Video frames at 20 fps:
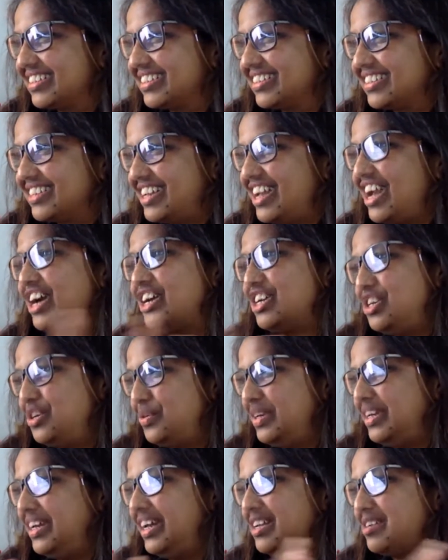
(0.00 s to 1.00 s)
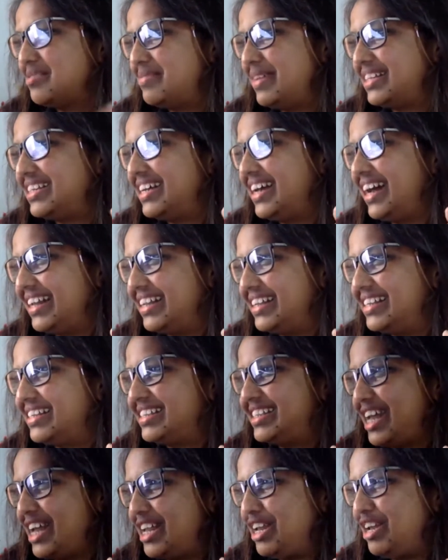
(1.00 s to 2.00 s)
Yeah, you will get a better
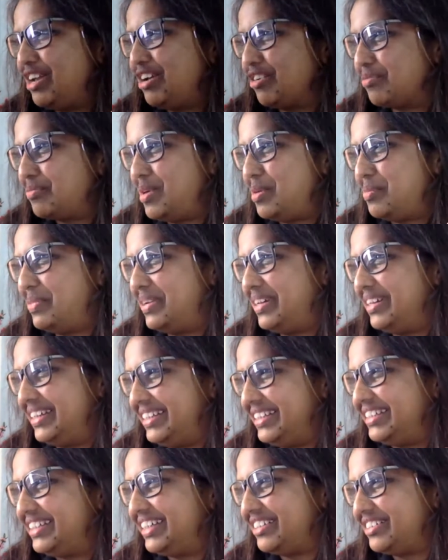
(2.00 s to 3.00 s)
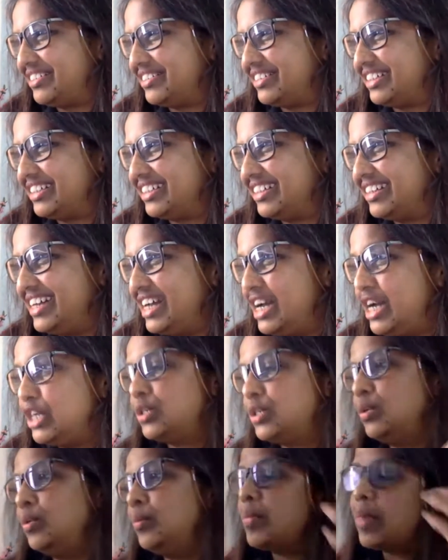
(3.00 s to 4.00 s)
understanding of people in general.
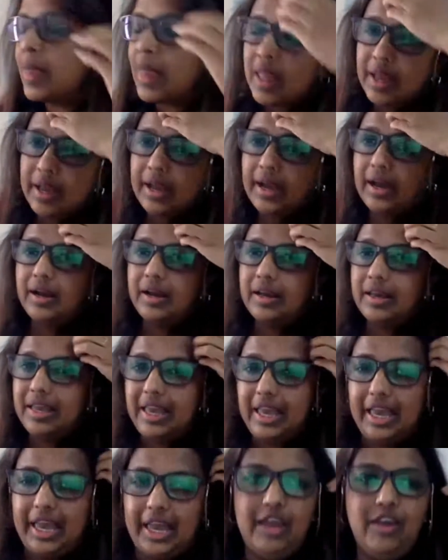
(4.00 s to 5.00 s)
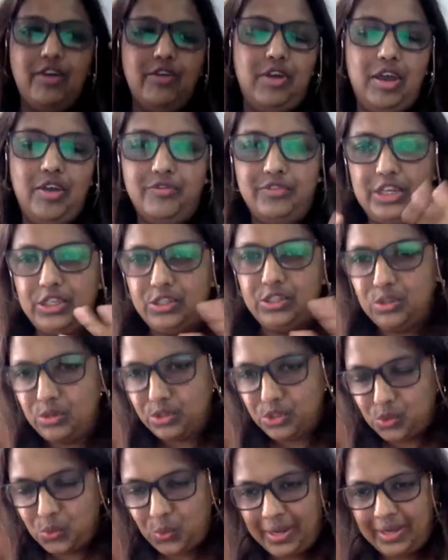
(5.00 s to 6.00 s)
So if this
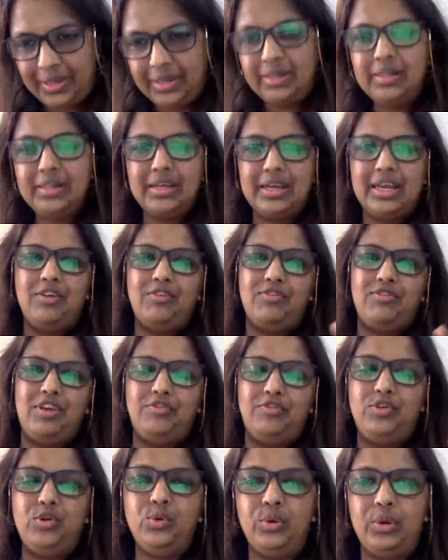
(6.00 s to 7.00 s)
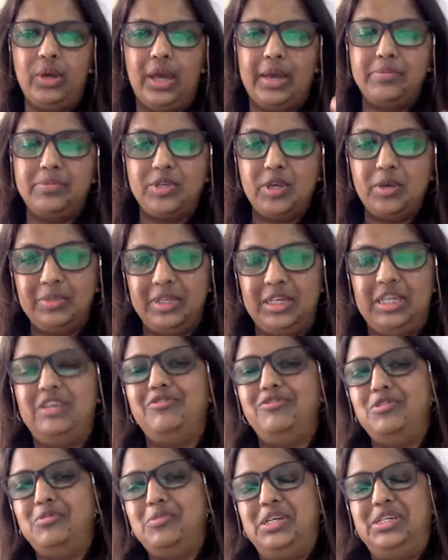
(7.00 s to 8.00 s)
goes well, if you absorb the
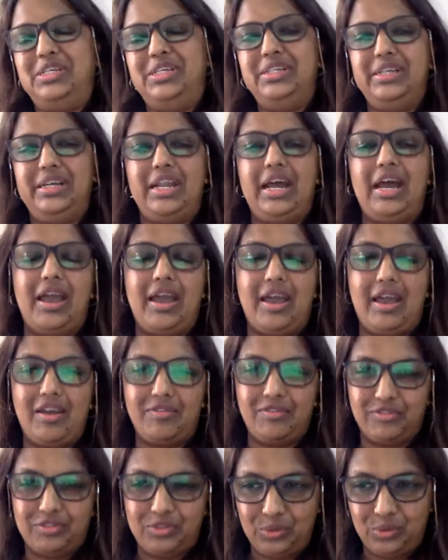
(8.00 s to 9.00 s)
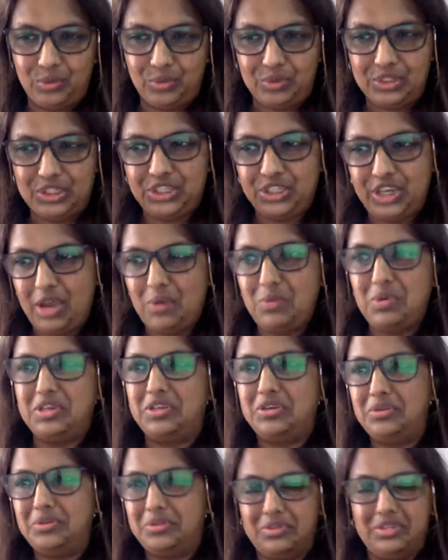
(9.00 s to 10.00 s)
information that I have to share with
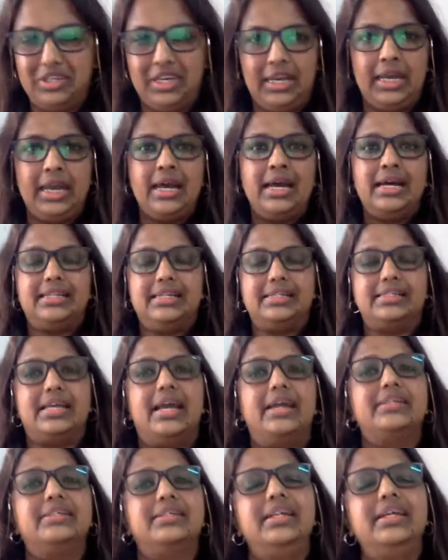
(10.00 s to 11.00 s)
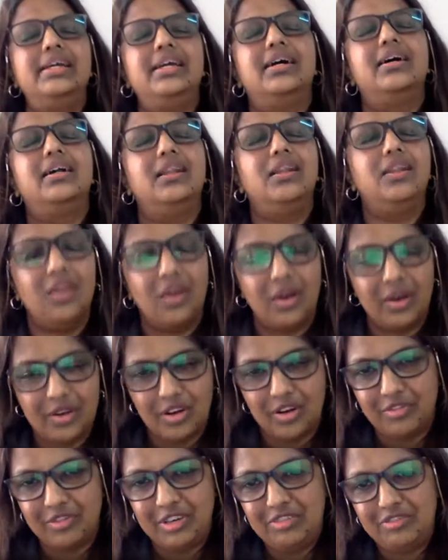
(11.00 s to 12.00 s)
you today, there's actually a lot
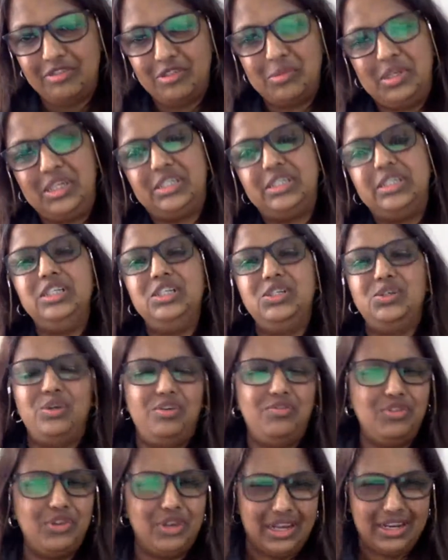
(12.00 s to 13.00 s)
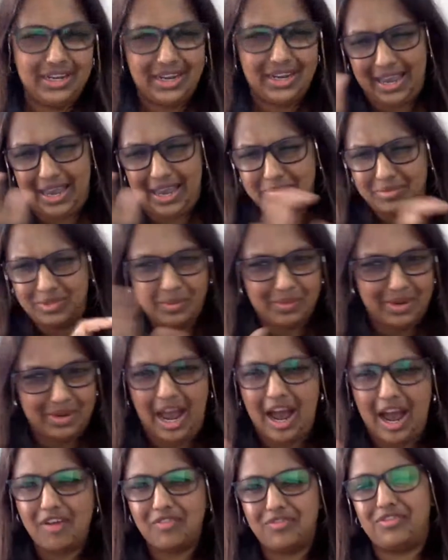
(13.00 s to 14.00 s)
of information. So if you can absorb
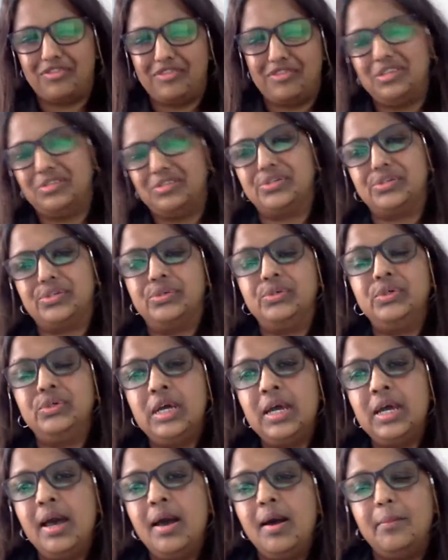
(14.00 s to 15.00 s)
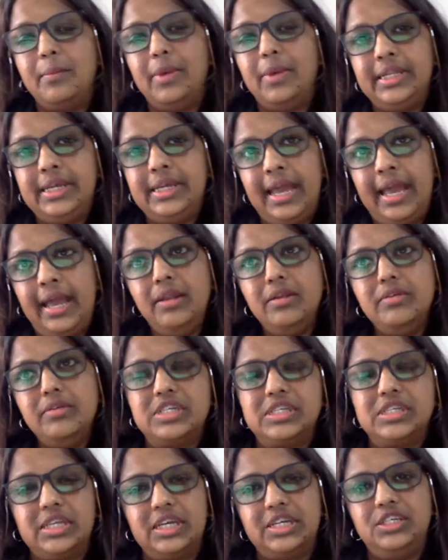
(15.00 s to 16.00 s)
half of it also, by the end of the
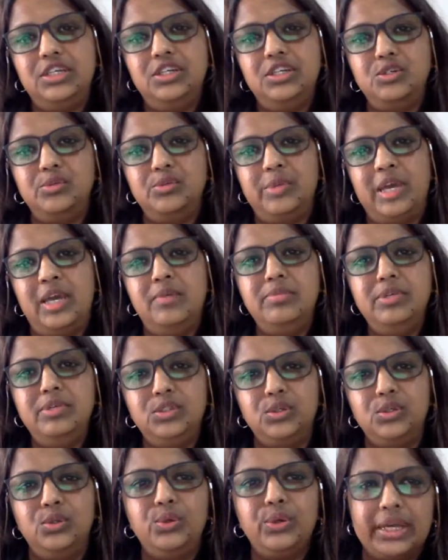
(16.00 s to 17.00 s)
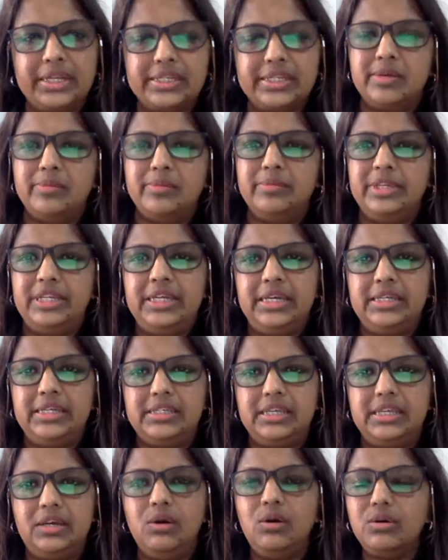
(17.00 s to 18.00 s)
session, you'll be able to look at somebody and
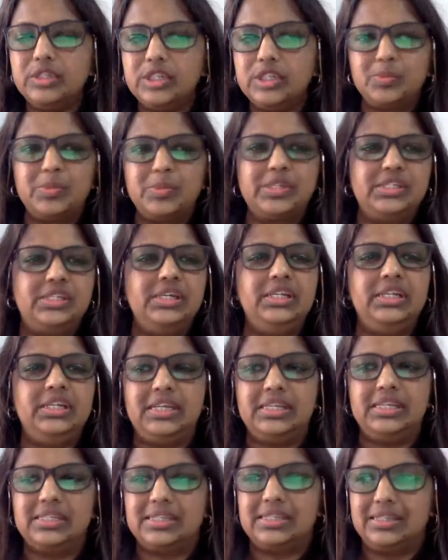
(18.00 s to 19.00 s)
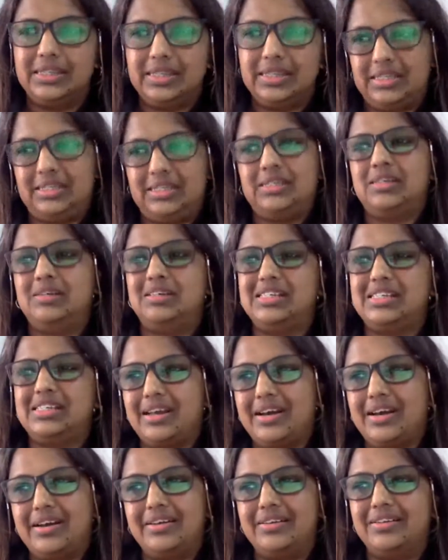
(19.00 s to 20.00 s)
say, oh, this person is this
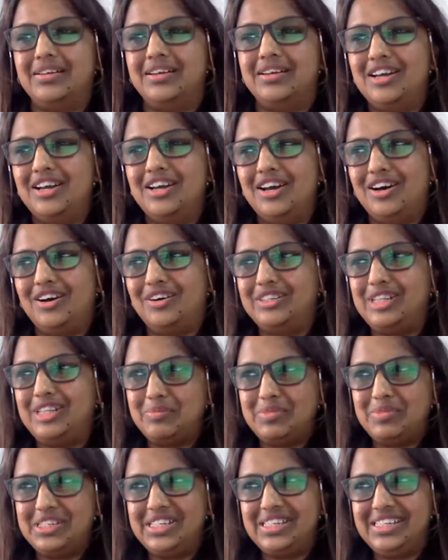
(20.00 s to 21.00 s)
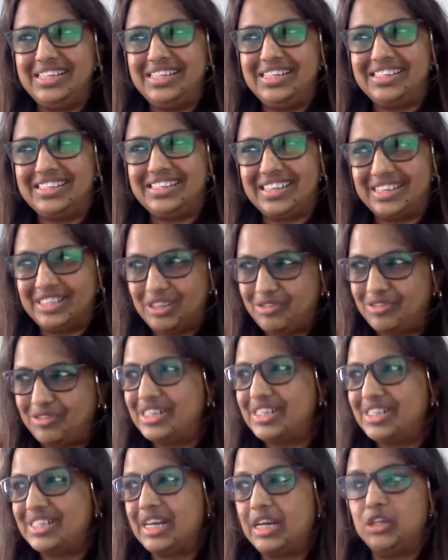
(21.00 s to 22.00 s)
style, or that person is a different
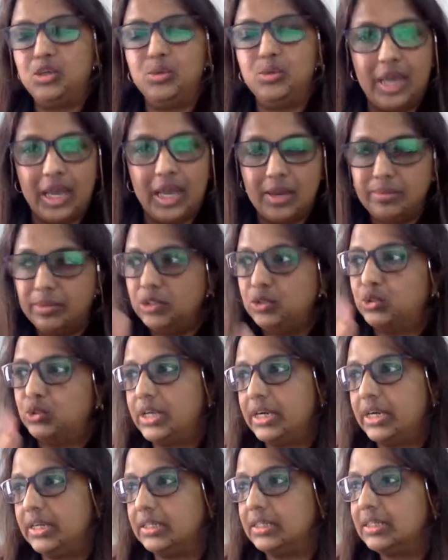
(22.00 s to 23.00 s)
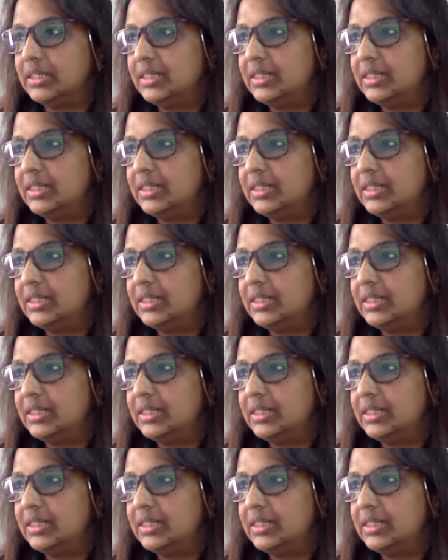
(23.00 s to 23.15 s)
style. You'll be able to tell